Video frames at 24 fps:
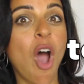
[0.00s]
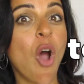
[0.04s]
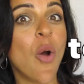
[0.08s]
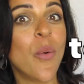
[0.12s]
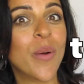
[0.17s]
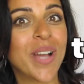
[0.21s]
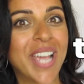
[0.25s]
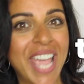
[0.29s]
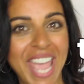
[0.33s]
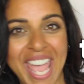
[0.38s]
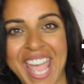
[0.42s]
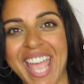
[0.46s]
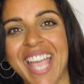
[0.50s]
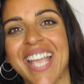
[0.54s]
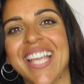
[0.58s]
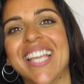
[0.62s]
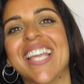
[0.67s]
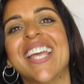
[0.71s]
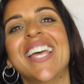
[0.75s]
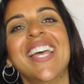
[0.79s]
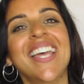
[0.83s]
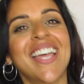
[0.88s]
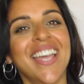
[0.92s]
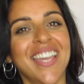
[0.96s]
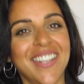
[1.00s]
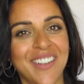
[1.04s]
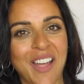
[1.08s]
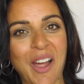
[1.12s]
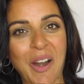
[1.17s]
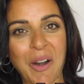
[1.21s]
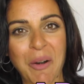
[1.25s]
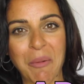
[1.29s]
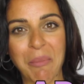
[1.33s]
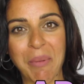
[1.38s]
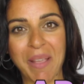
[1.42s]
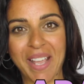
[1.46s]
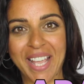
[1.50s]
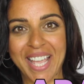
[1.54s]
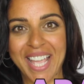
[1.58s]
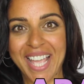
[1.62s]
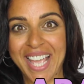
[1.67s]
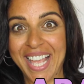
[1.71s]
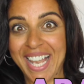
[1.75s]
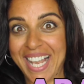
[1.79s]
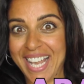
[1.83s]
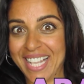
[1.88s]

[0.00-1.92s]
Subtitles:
okay in Arabic.